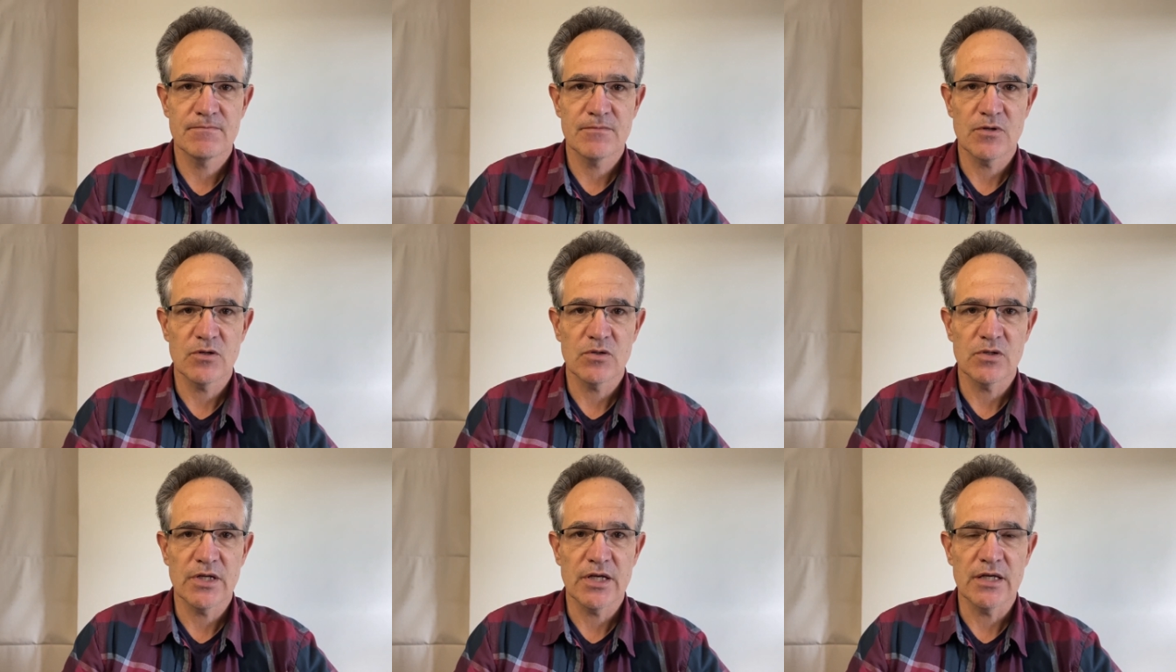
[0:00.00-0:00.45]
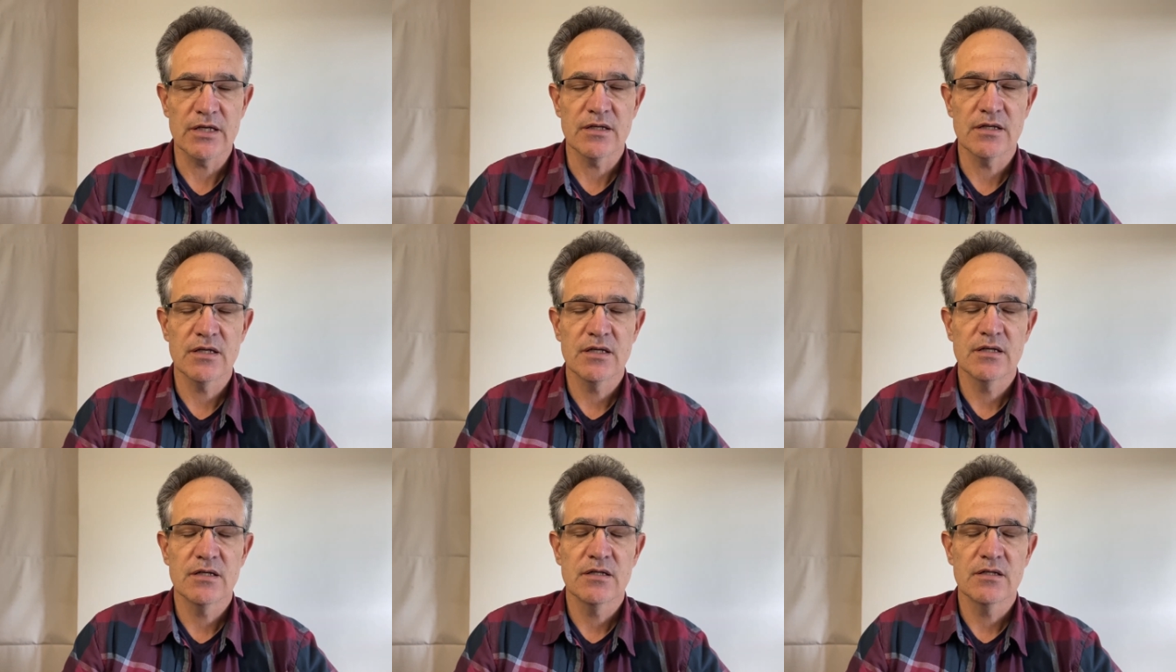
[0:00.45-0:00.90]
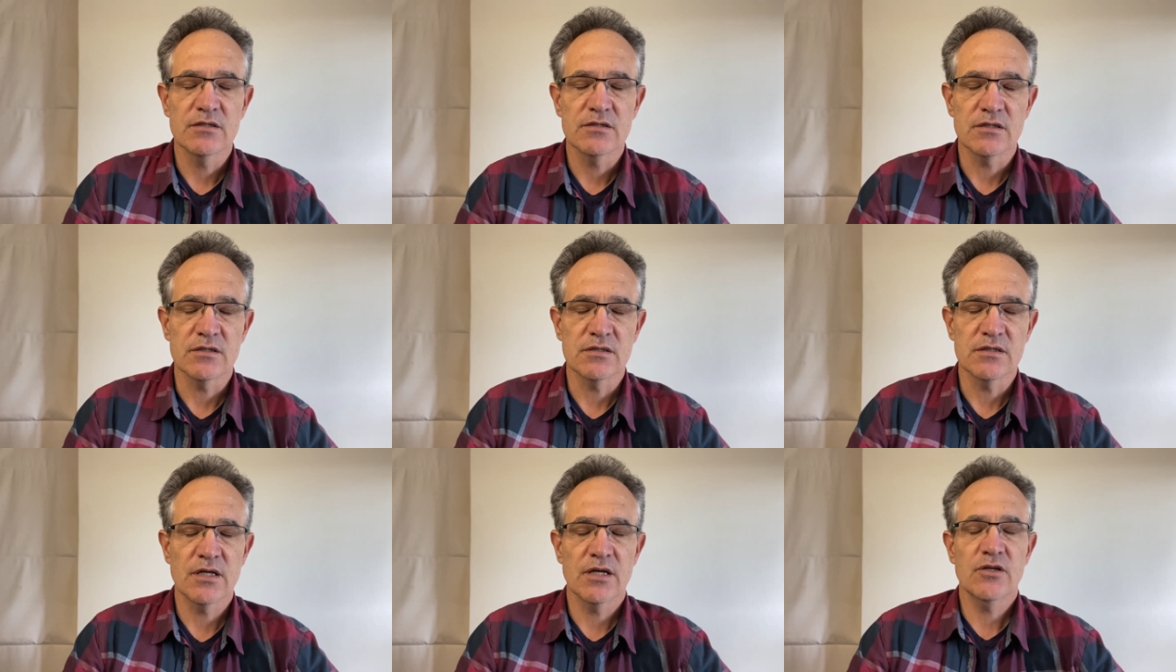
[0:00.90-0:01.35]
Okay, so
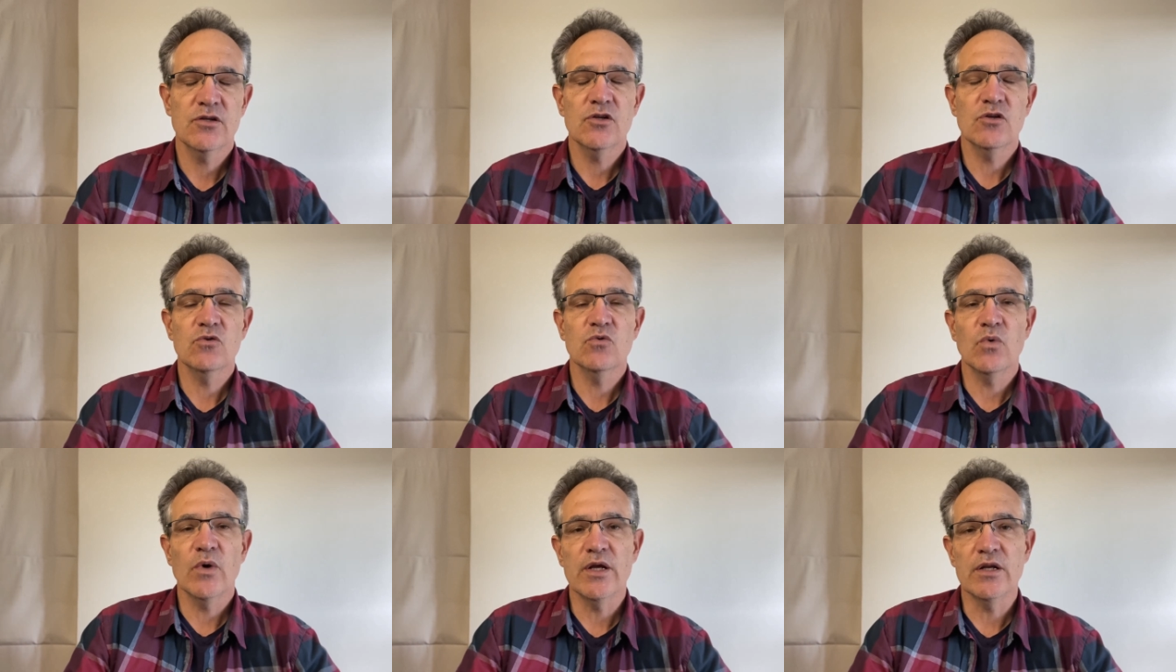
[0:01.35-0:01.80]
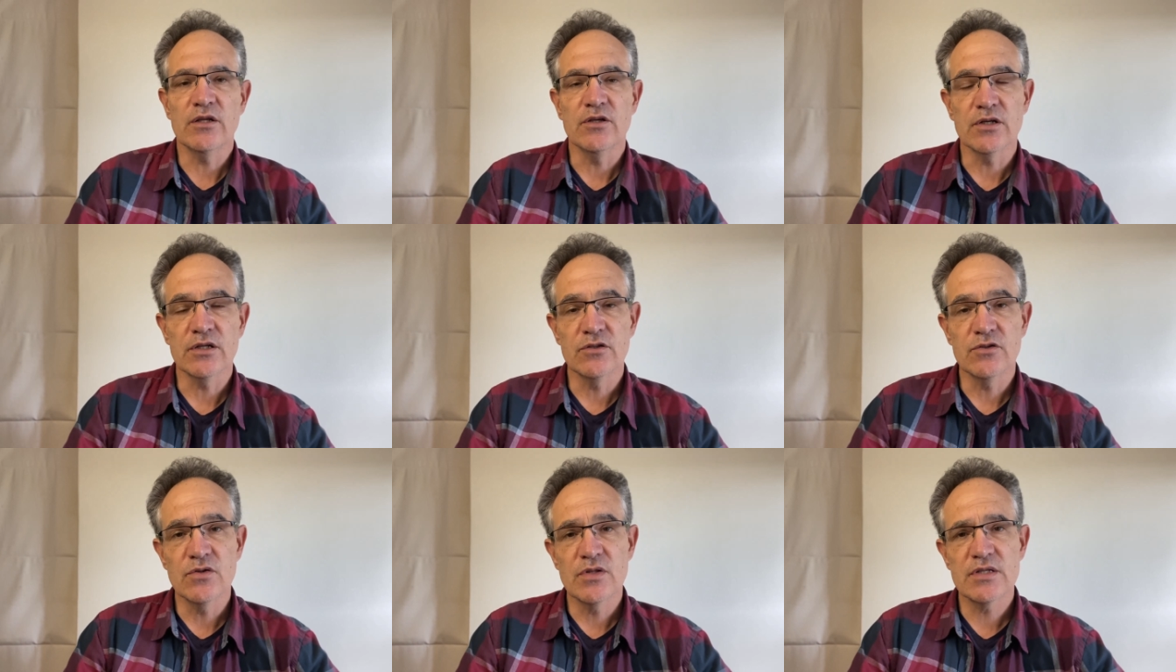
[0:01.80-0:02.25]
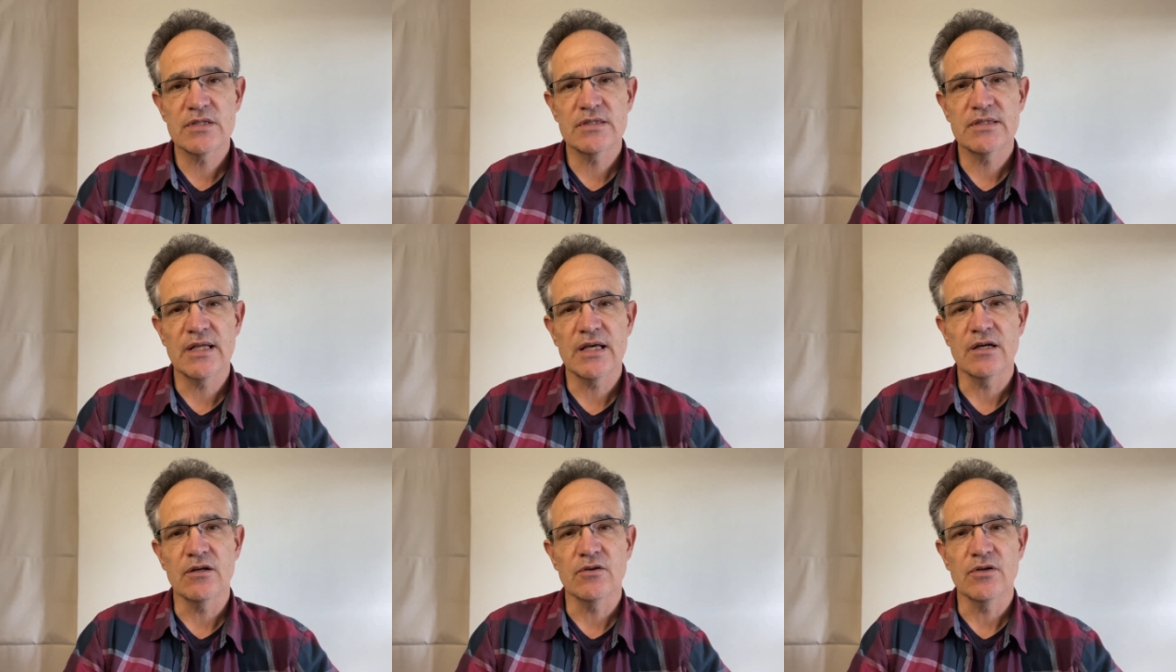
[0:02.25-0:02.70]
take your awareness. You can do this
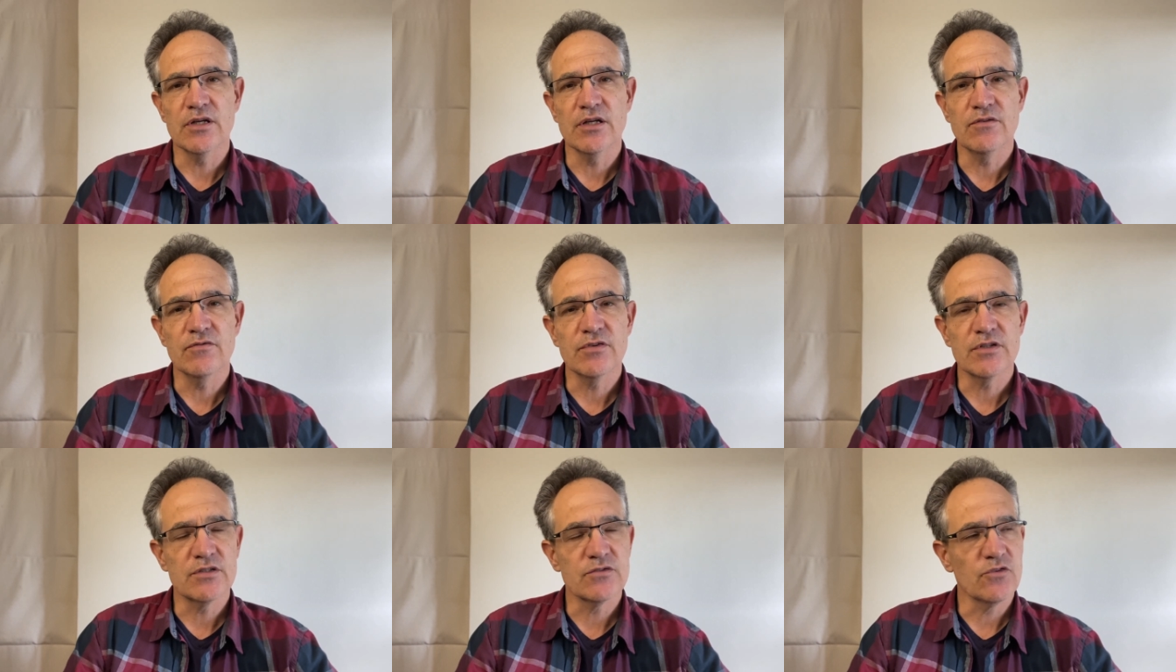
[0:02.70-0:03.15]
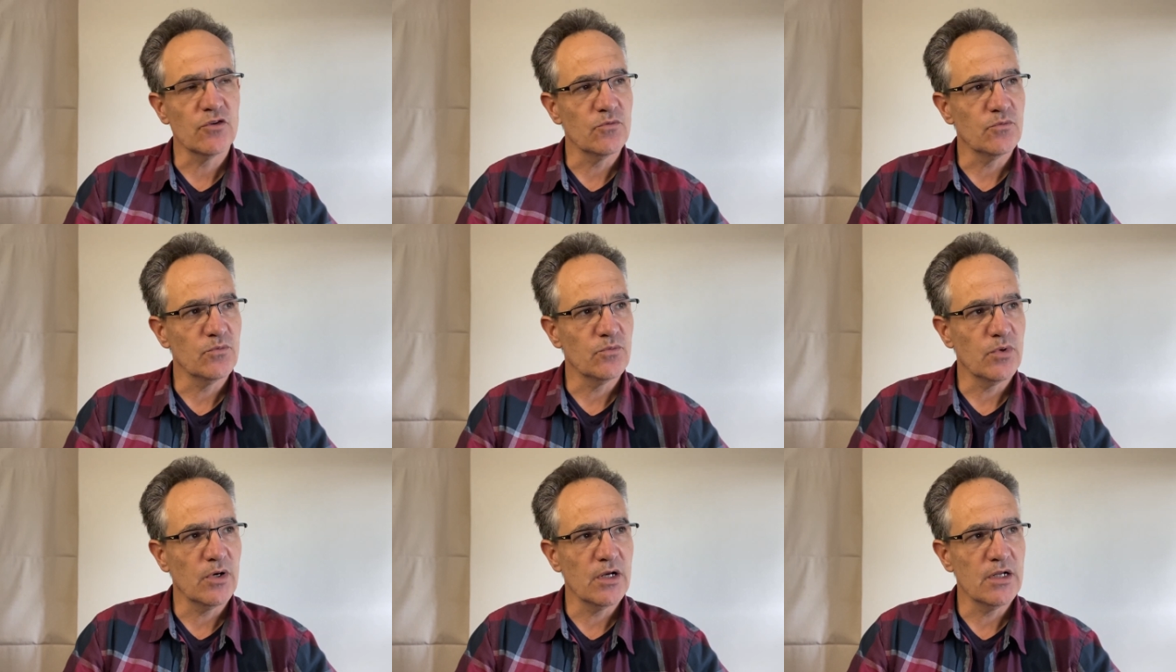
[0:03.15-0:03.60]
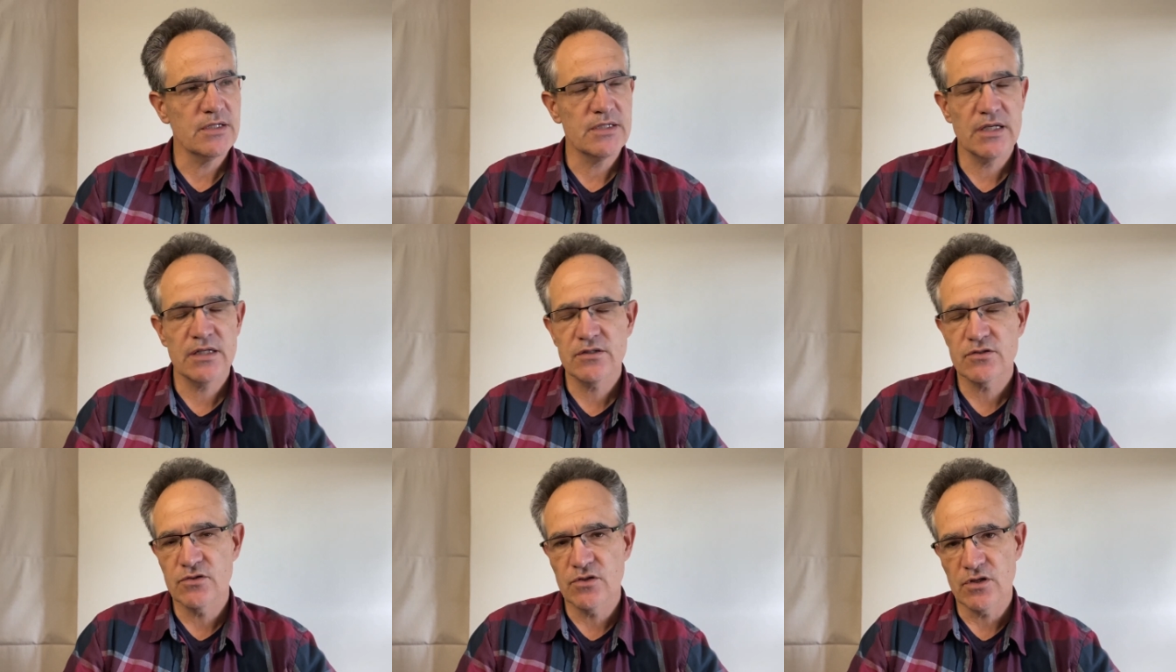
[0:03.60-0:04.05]
now. If it's for
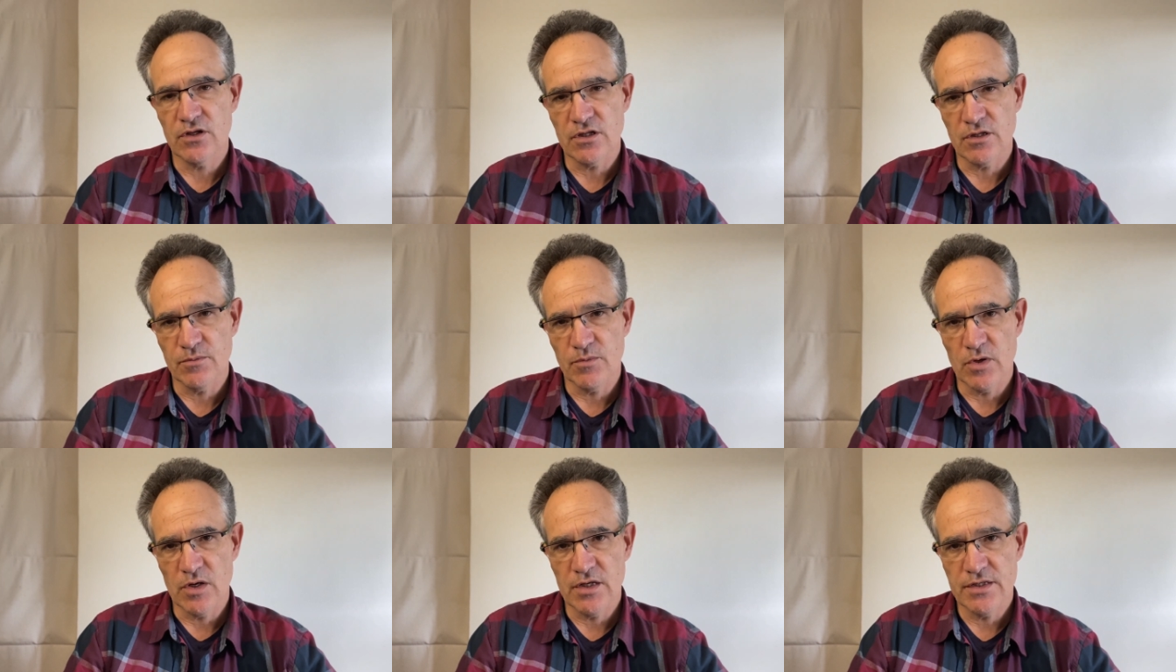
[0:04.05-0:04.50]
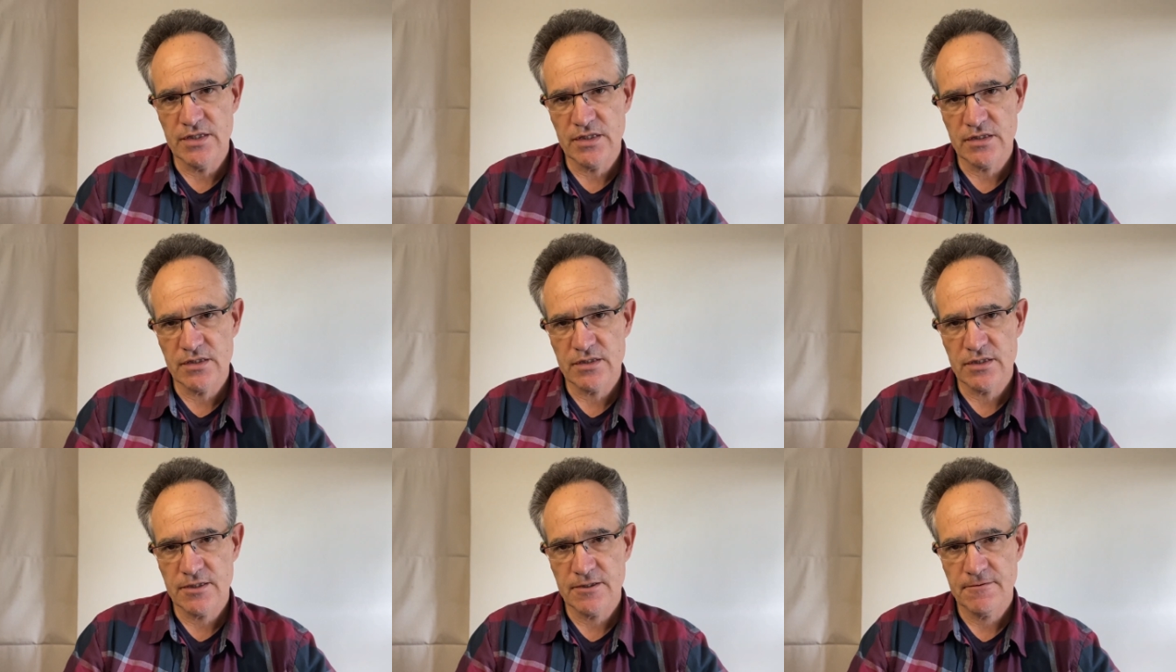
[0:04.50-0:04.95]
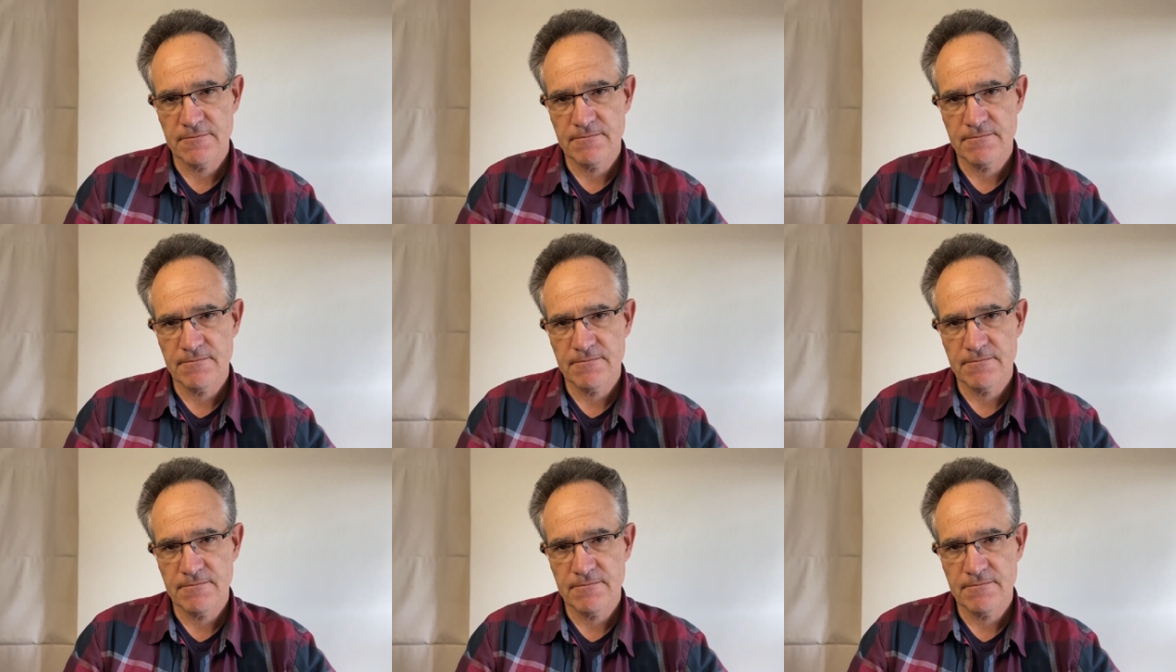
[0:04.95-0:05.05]
politics, do it on the politics.